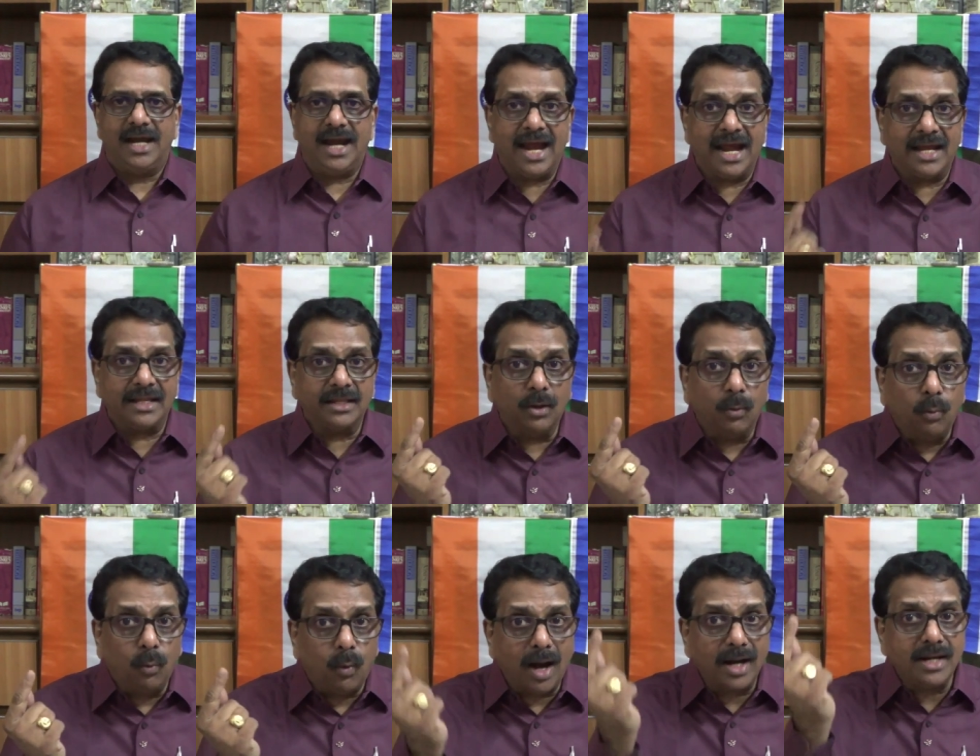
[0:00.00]
and the
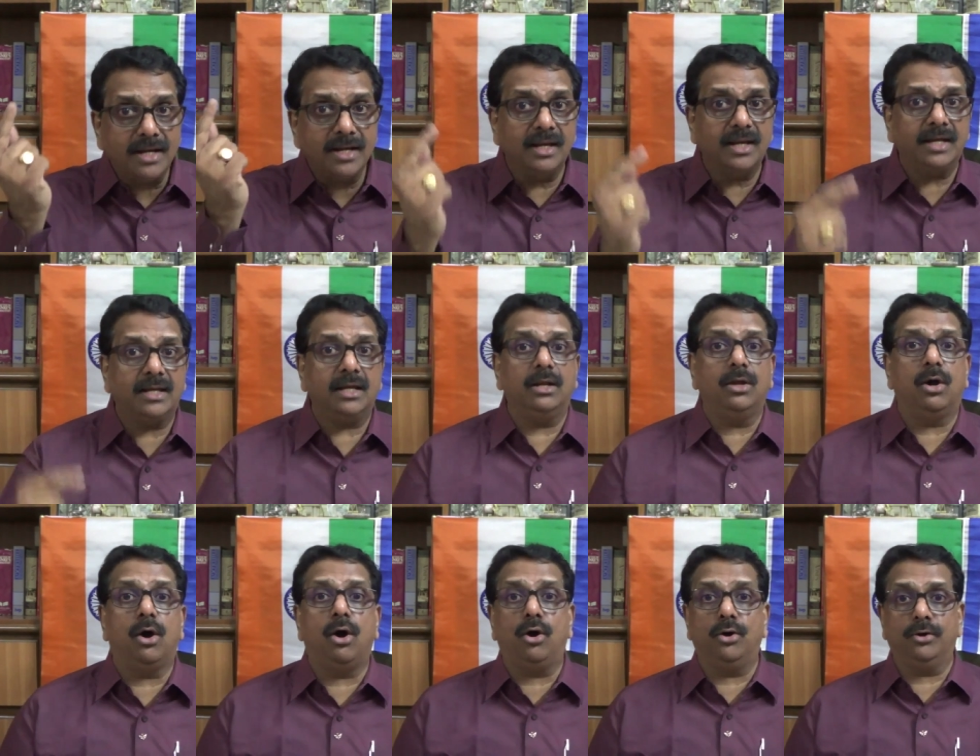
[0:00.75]
one little
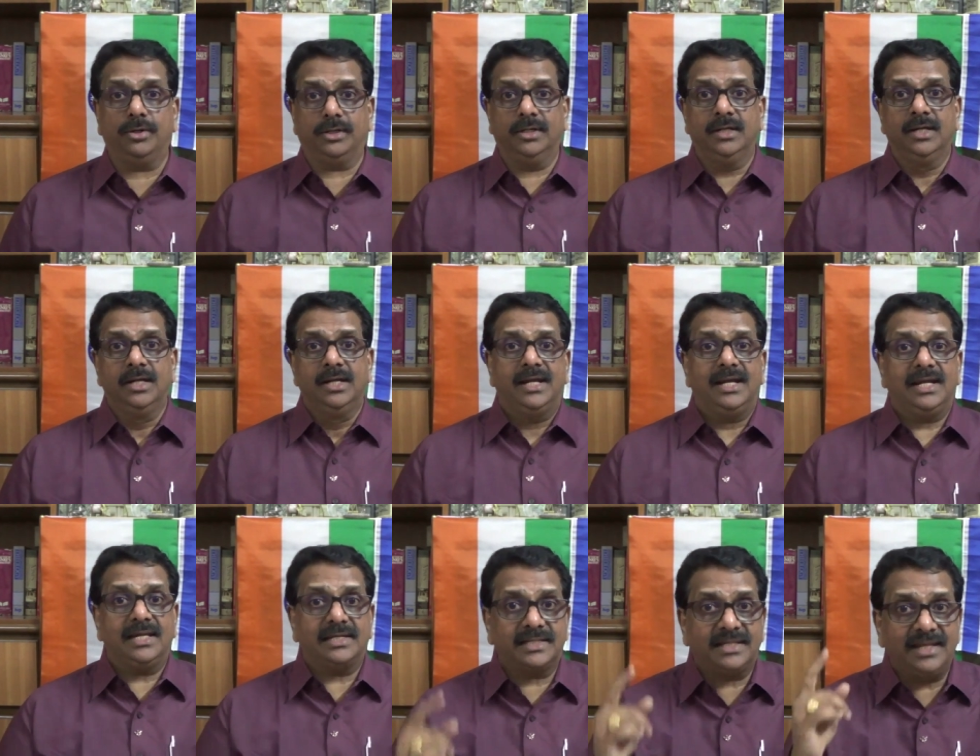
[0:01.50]
horn
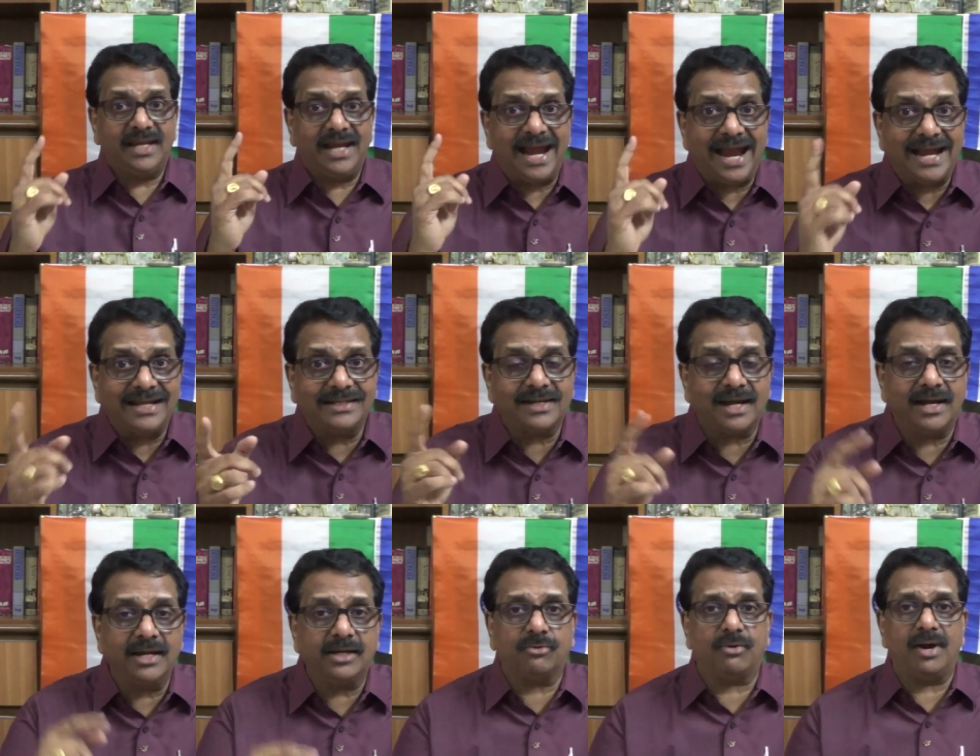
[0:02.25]
is the
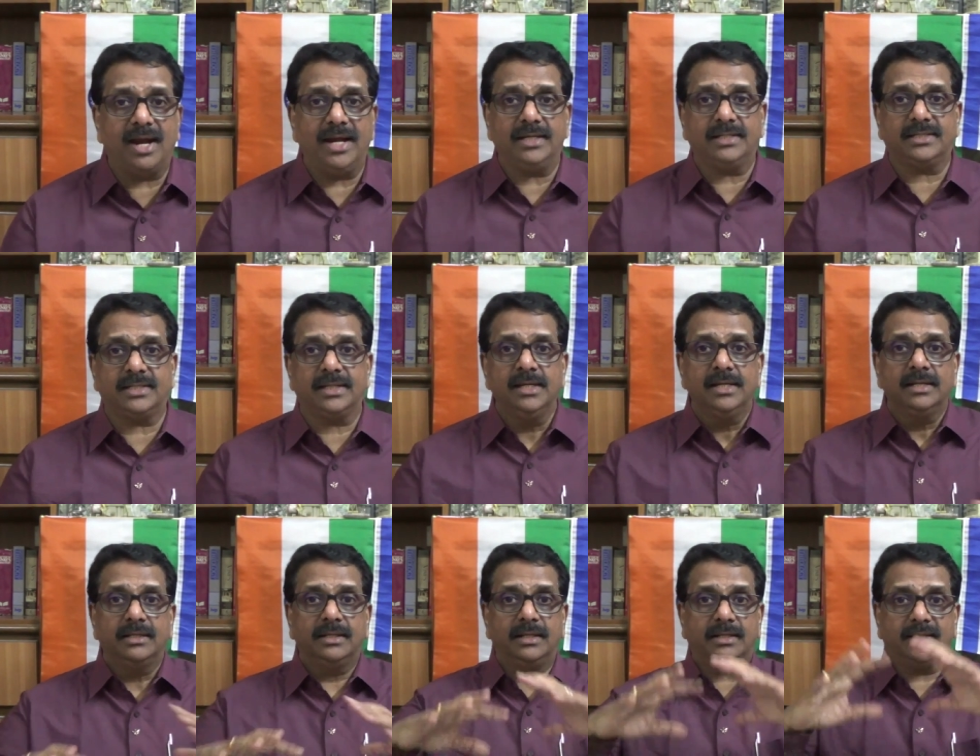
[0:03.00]
Antichrist.
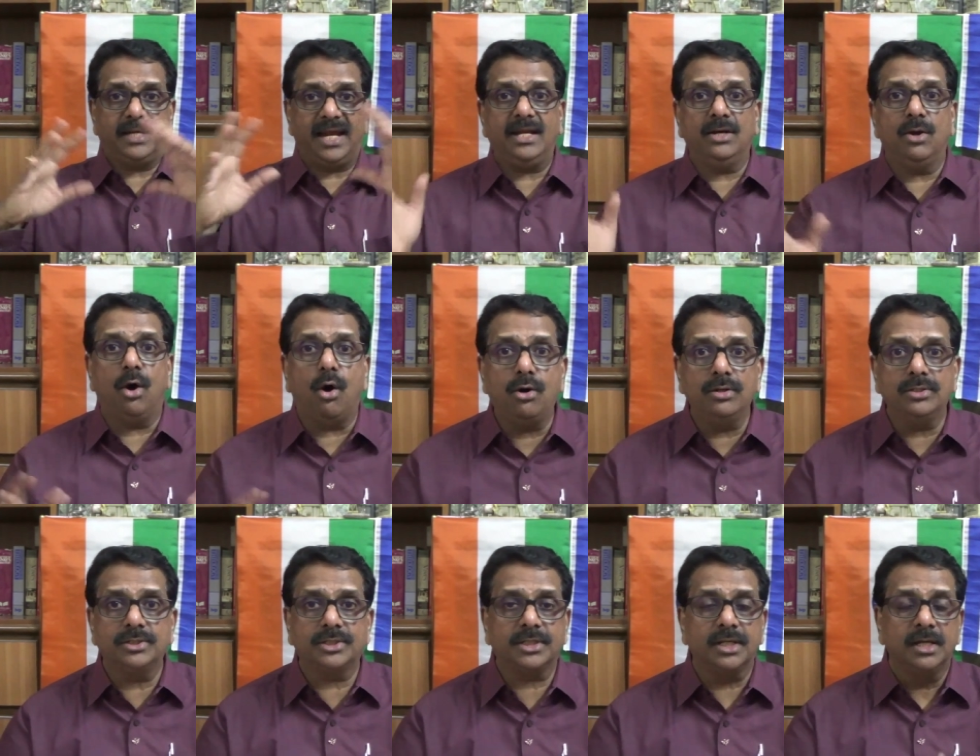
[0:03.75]
The ten
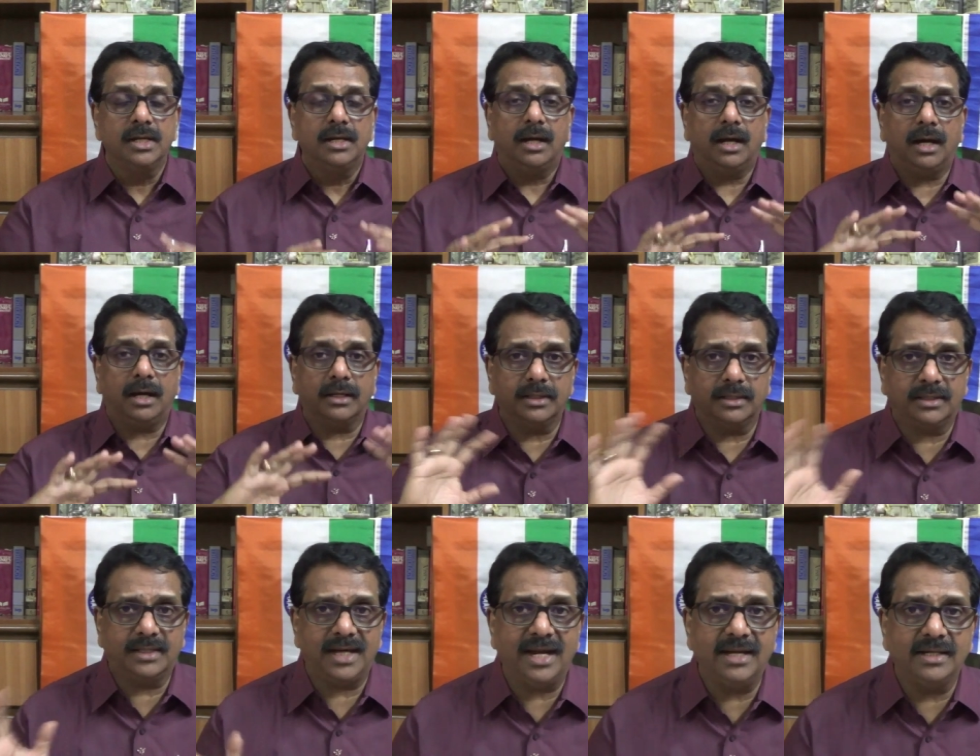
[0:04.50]
horns are the
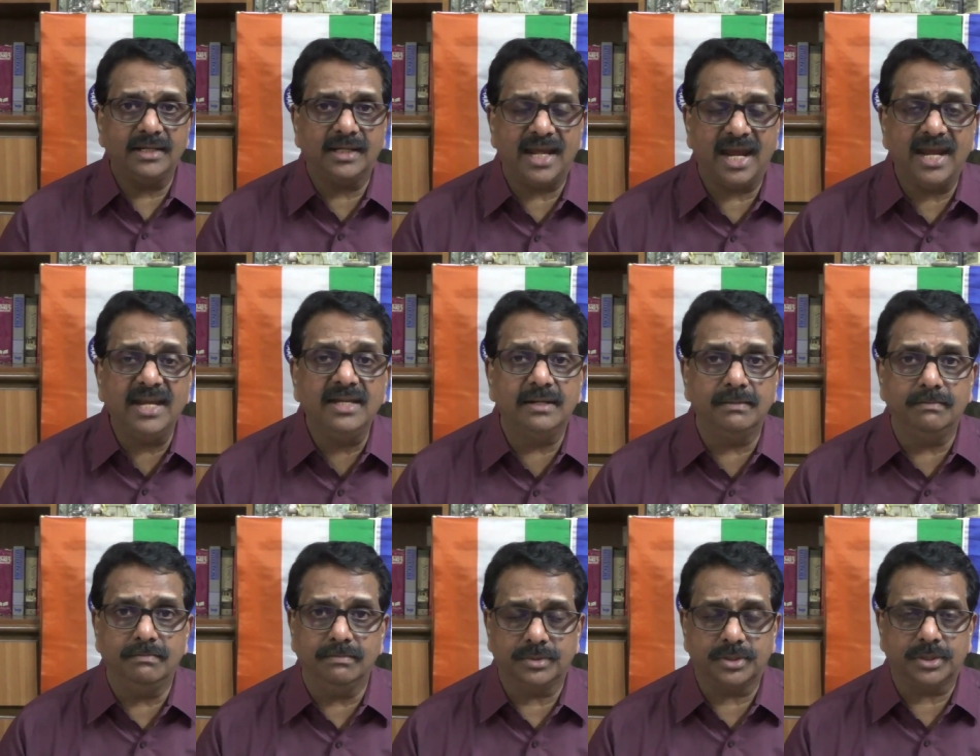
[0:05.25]
ten
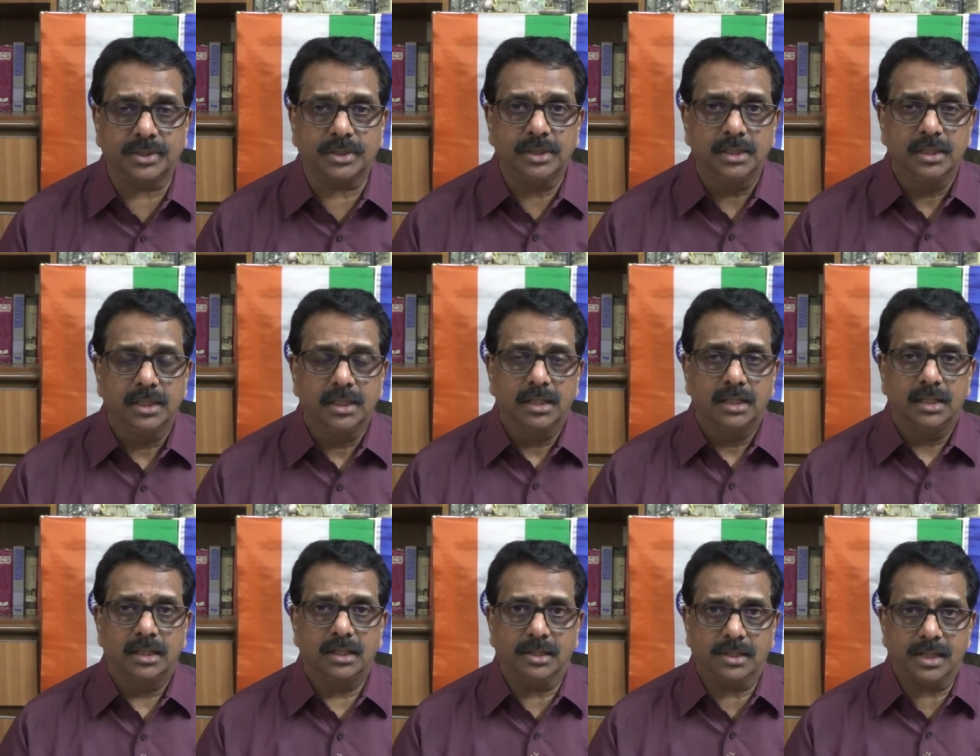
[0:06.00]
kingdoms,
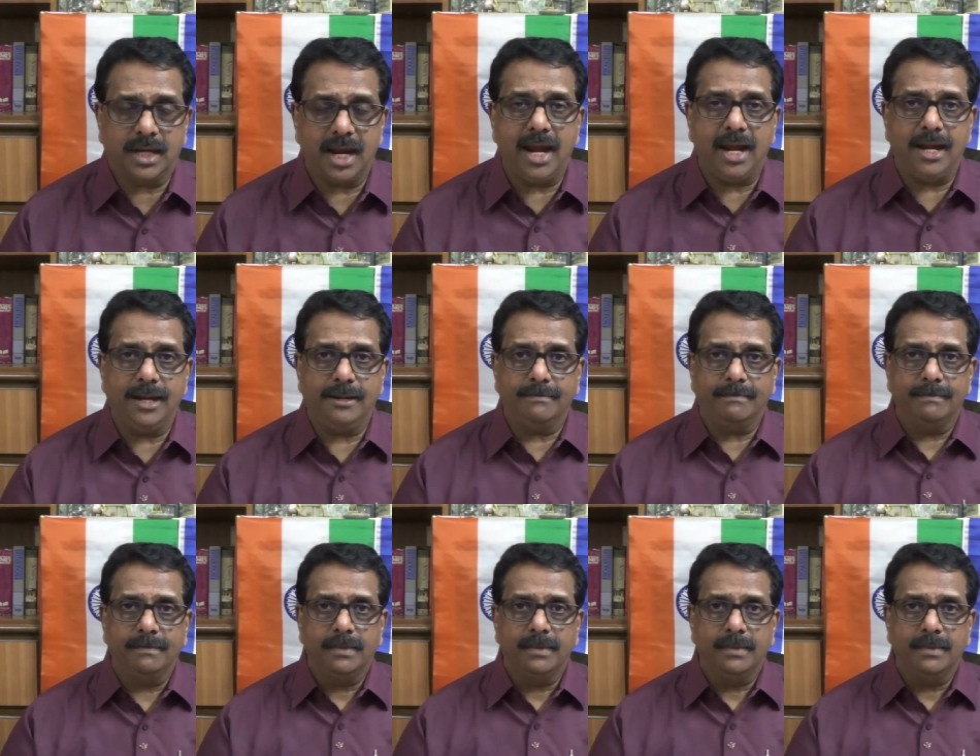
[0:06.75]
okay?